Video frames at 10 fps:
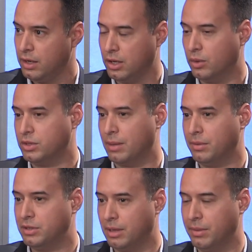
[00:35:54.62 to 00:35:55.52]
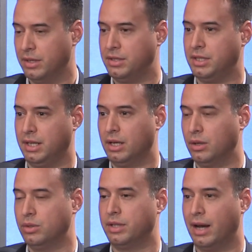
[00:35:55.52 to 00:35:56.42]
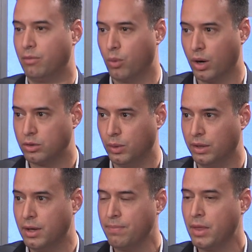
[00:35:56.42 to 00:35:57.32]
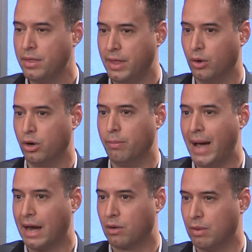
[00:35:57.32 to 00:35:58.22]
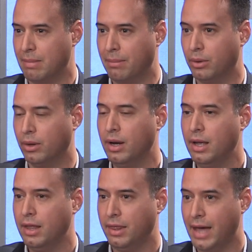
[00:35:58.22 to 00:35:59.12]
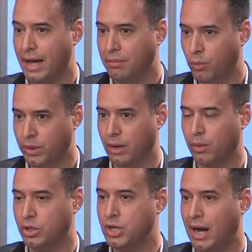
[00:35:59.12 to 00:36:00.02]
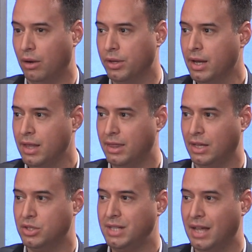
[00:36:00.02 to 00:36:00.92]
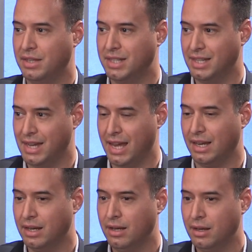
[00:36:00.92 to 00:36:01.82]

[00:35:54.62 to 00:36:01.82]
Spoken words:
you know, and some of the CEOs that I've worked with, they'll go back and remember that when they were a child, they just had this innate